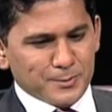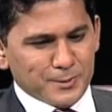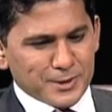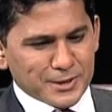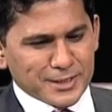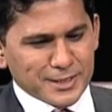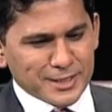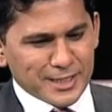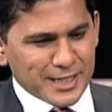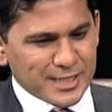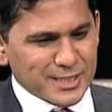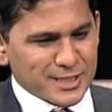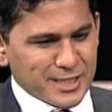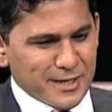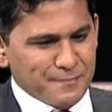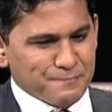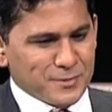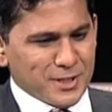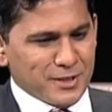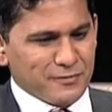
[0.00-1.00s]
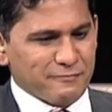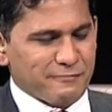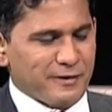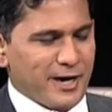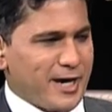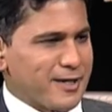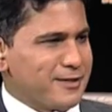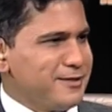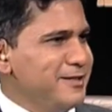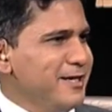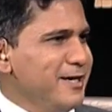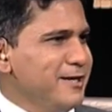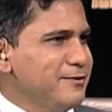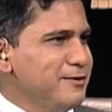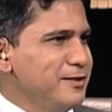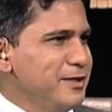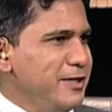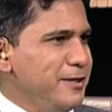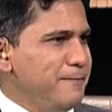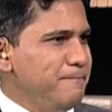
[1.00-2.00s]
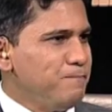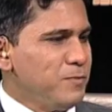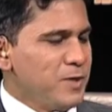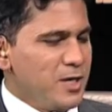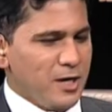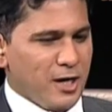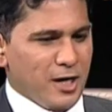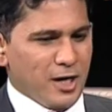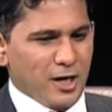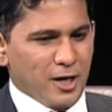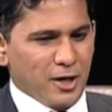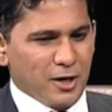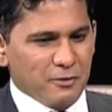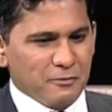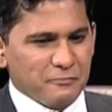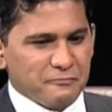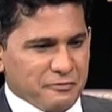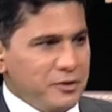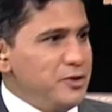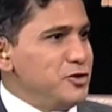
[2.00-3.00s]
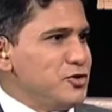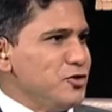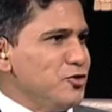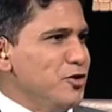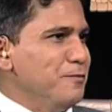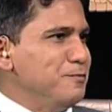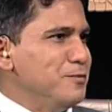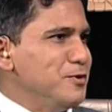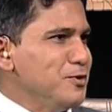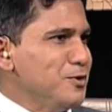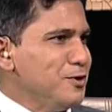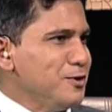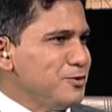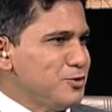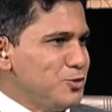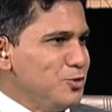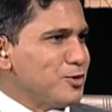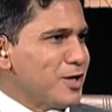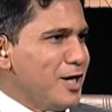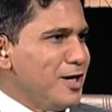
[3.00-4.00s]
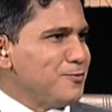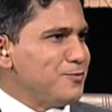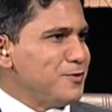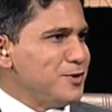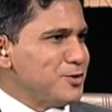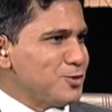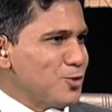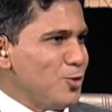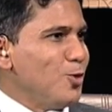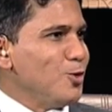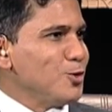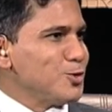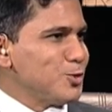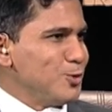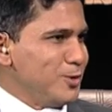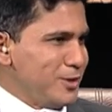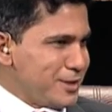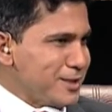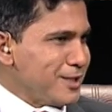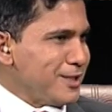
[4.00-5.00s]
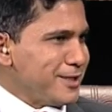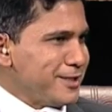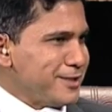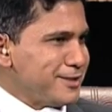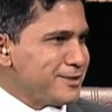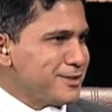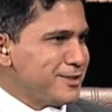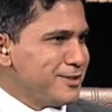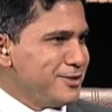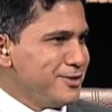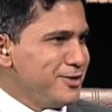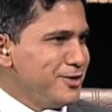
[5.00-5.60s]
this is an accepted fact that the future of the two countries also interlinked